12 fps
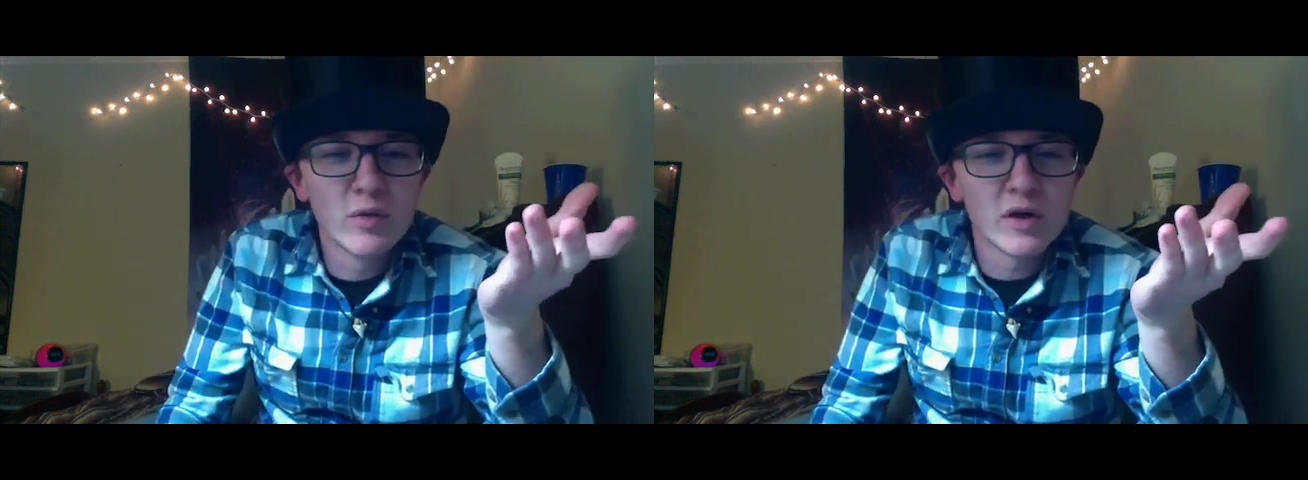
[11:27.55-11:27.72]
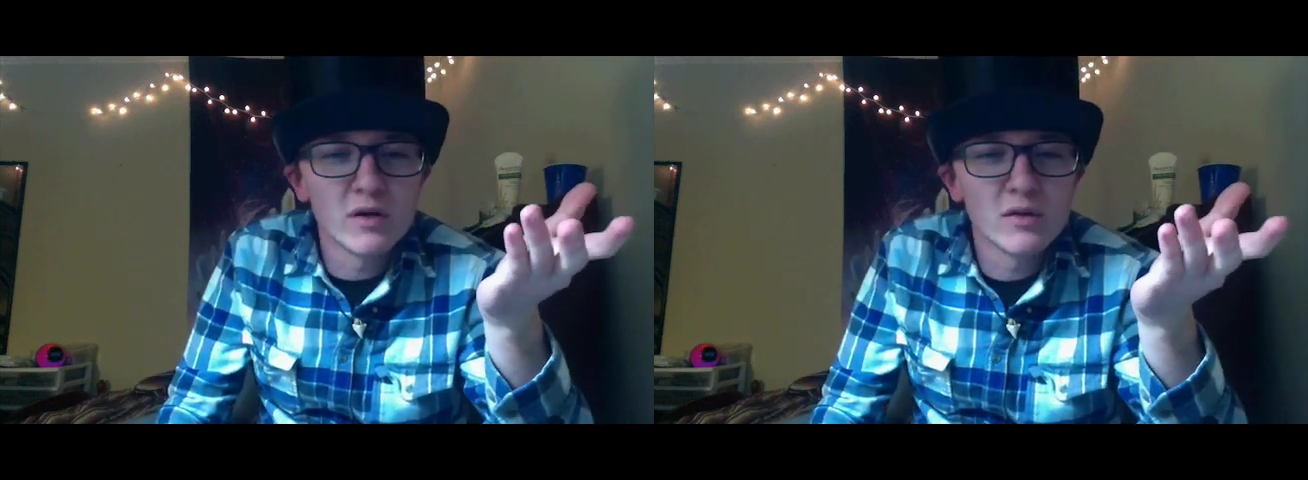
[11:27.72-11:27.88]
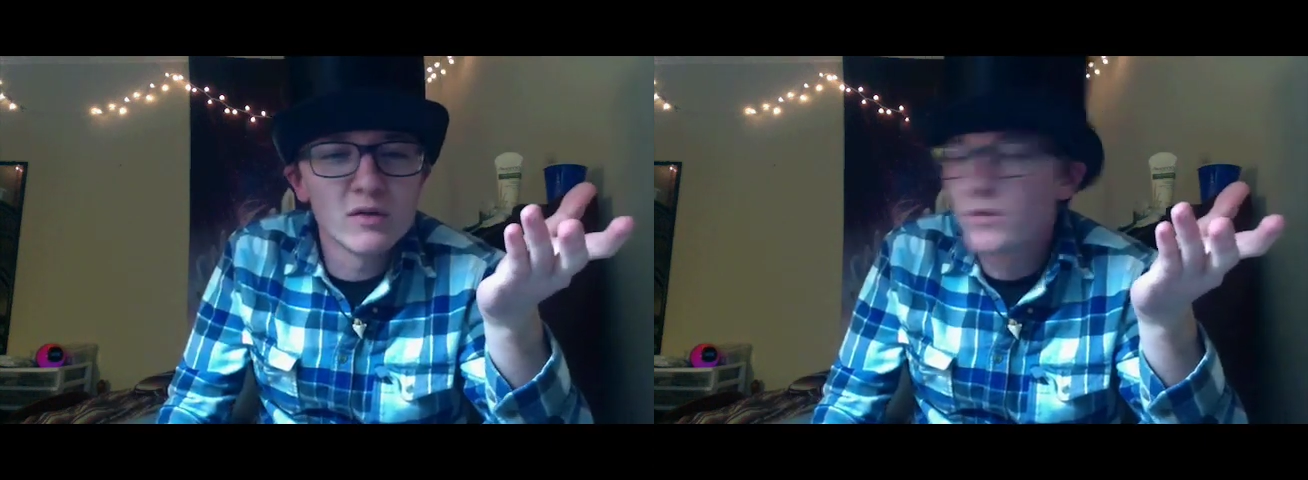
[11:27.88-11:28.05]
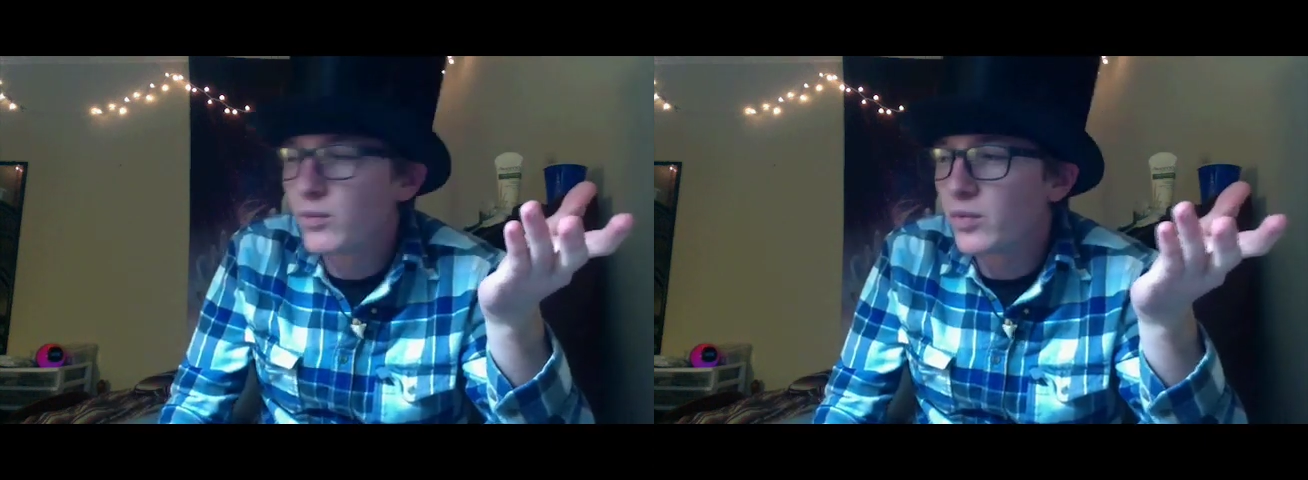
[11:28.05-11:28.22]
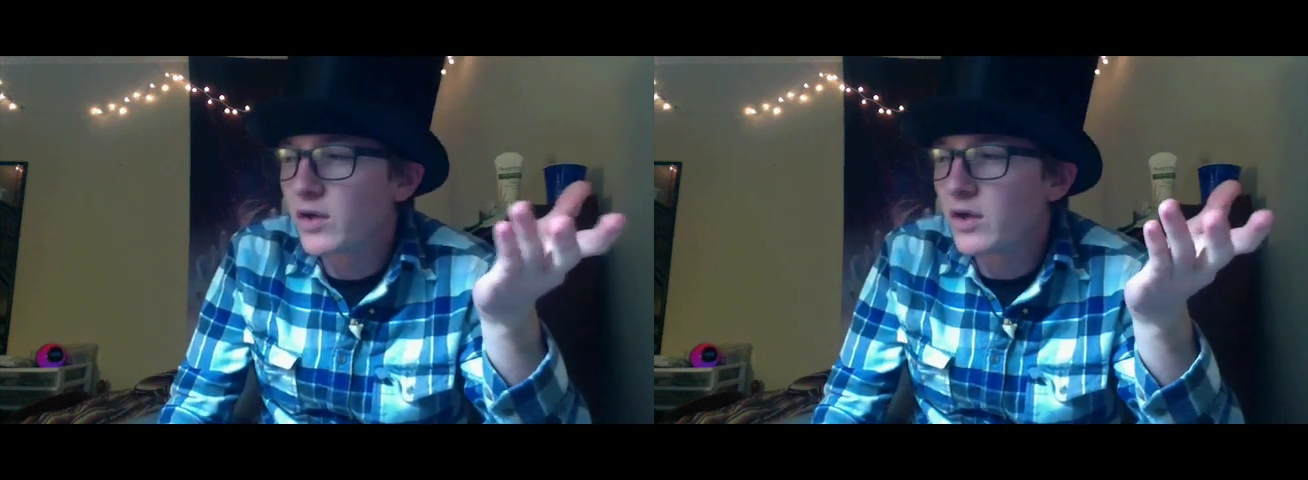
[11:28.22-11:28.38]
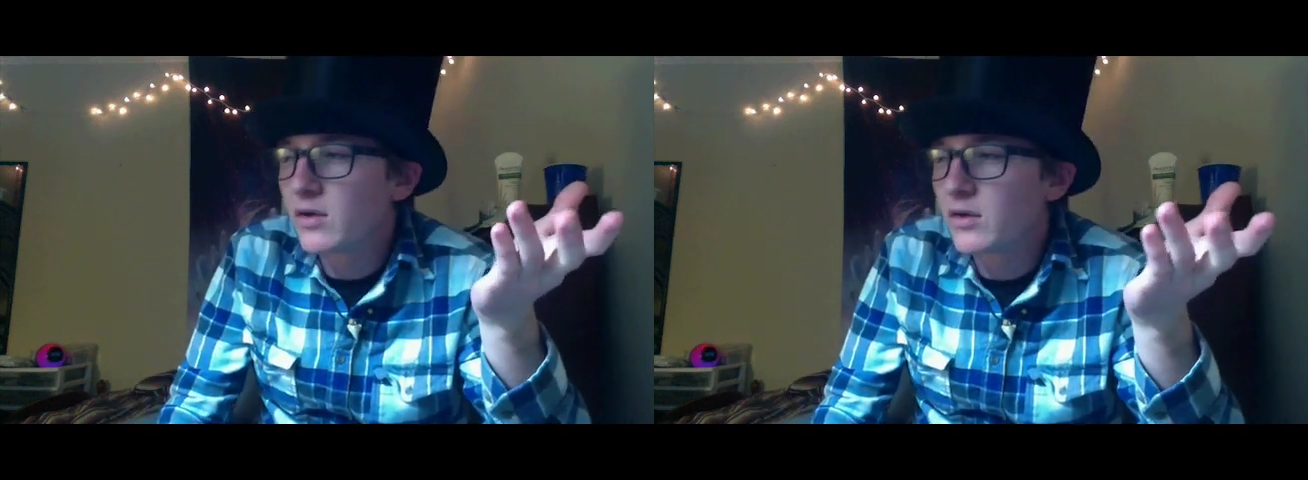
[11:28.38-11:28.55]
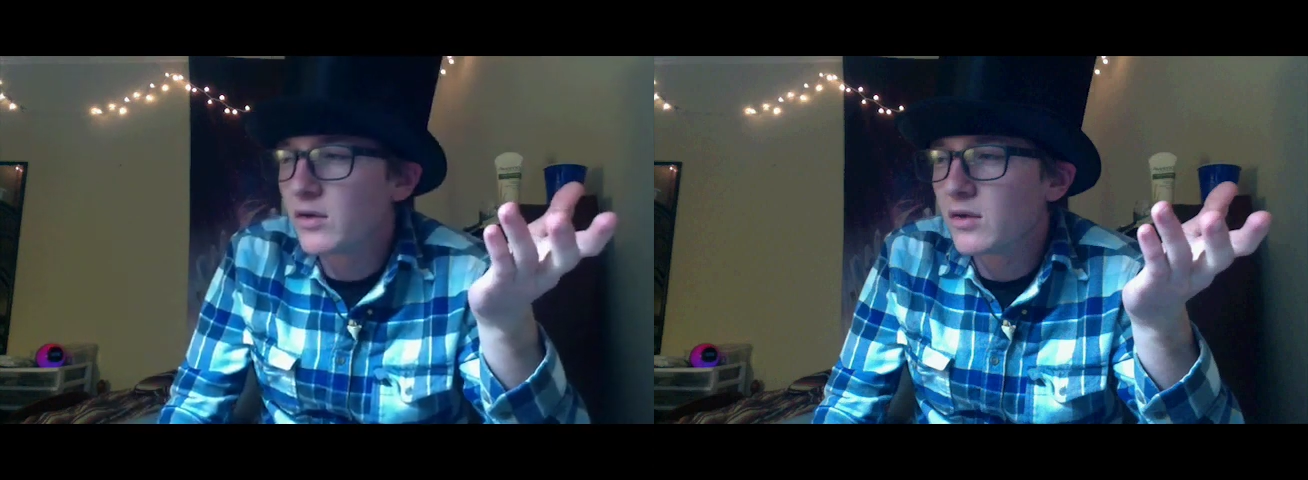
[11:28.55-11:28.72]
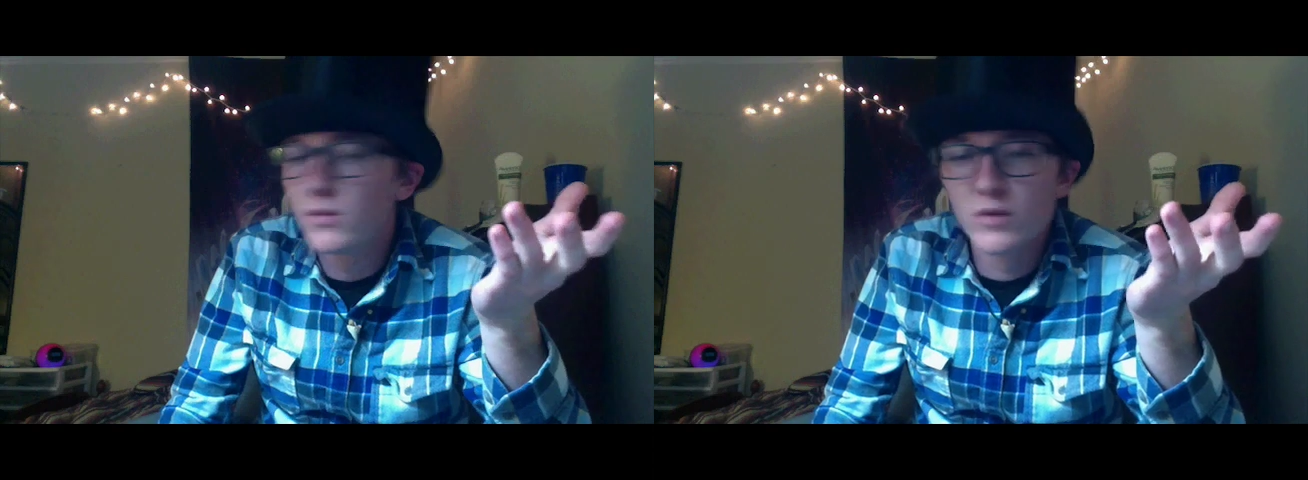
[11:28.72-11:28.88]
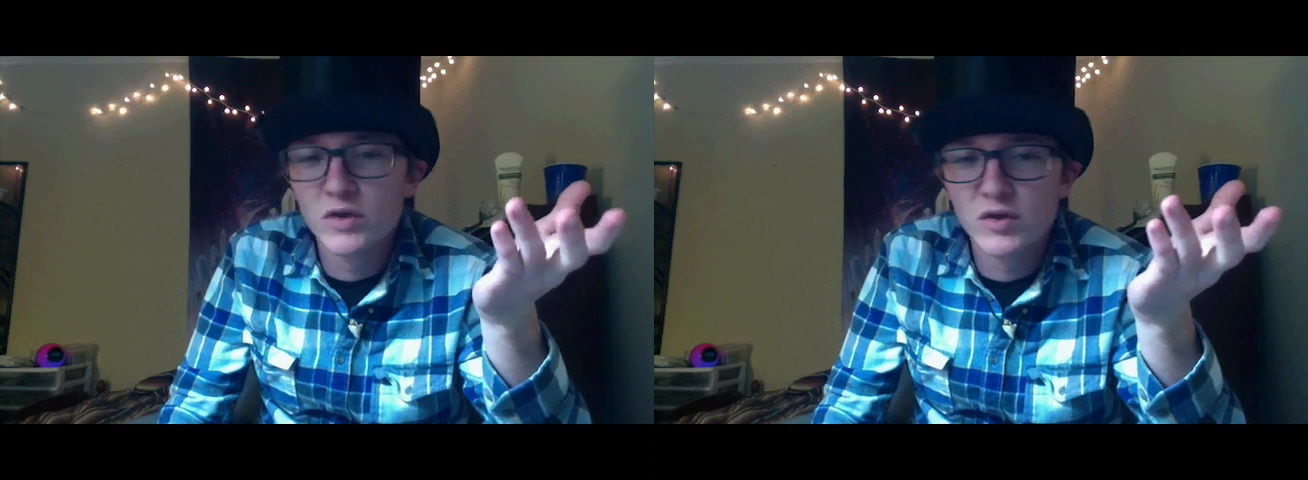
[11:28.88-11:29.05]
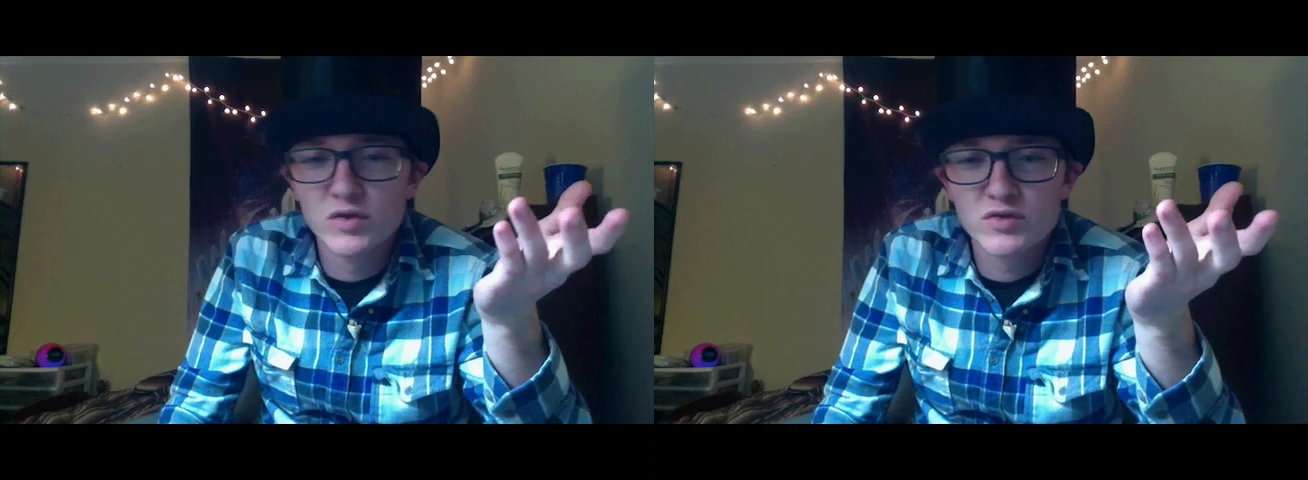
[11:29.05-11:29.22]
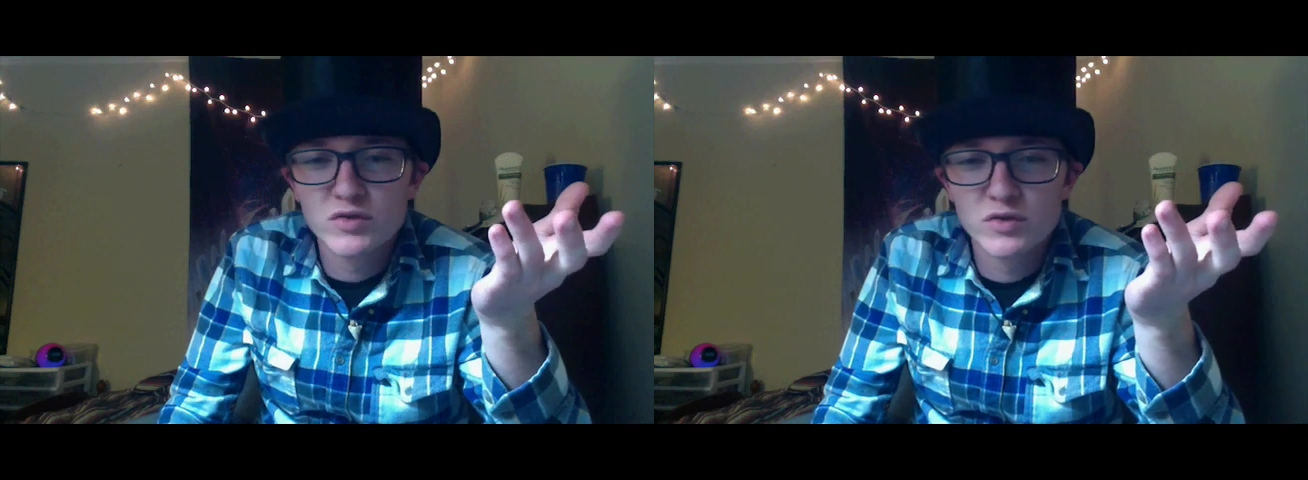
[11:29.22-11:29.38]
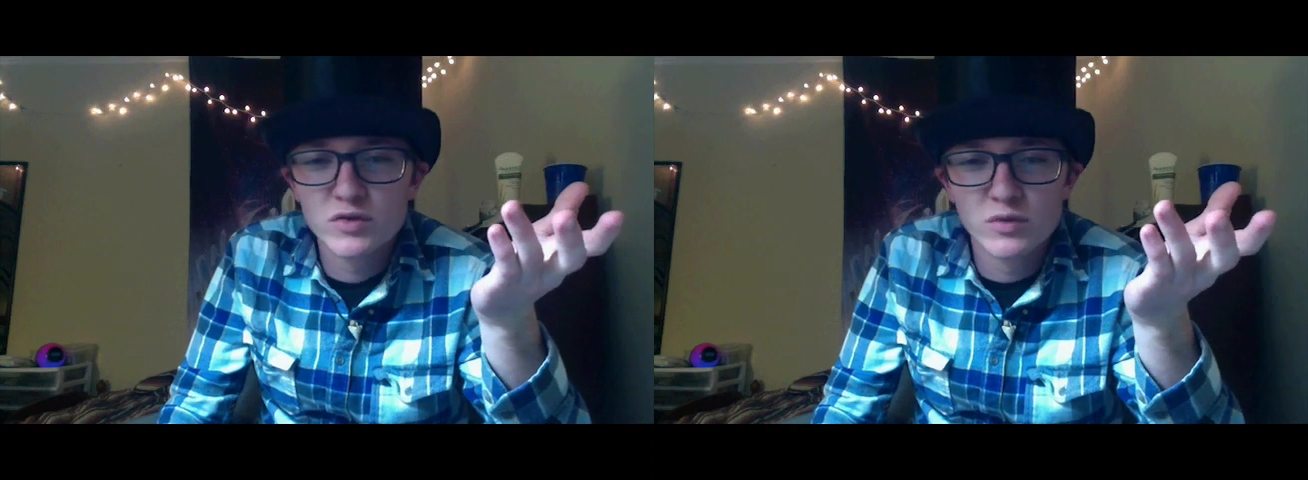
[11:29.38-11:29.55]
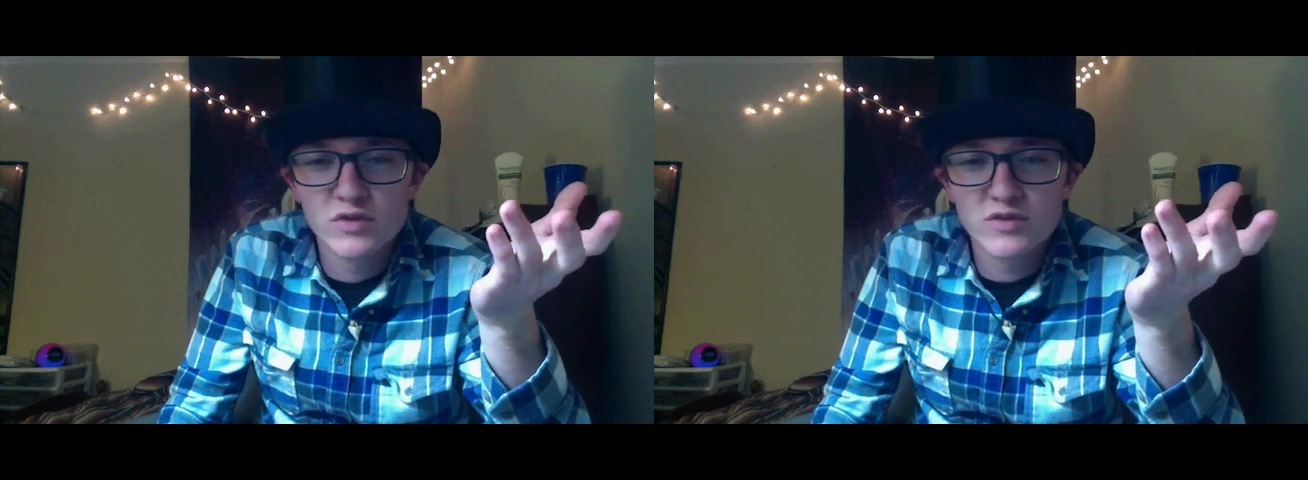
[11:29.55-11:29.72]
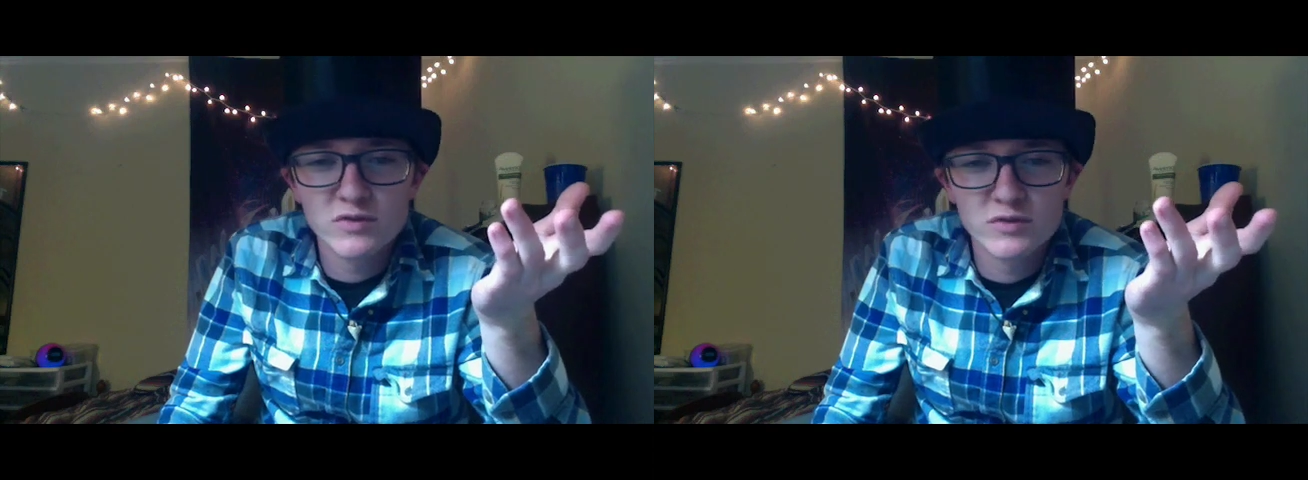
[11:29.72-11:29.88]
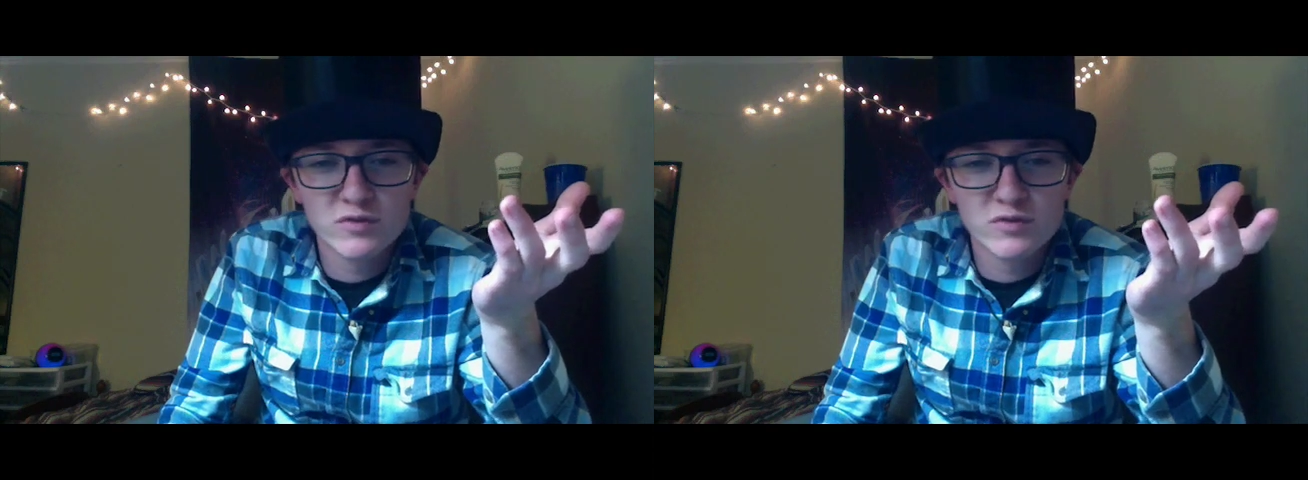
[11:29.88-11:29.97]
What did you just?